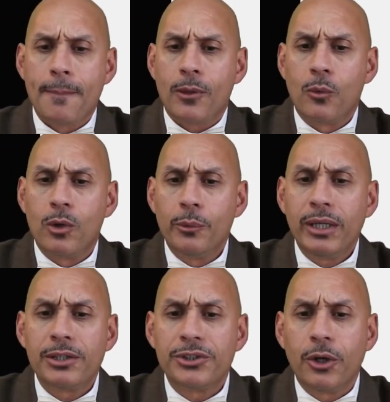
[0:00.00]
Well, we
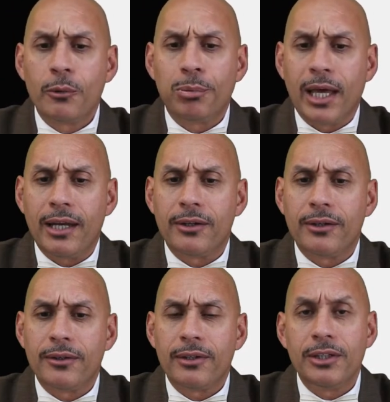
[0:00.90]
can show the planet
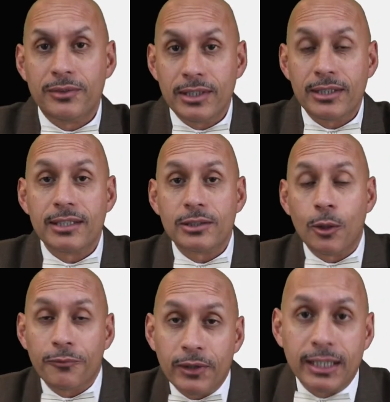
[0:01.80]
Earth, and you did this
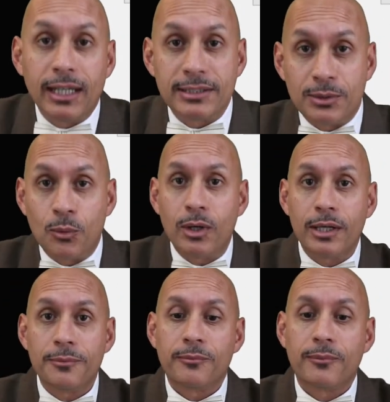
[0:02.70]
hopefully in lesson 1,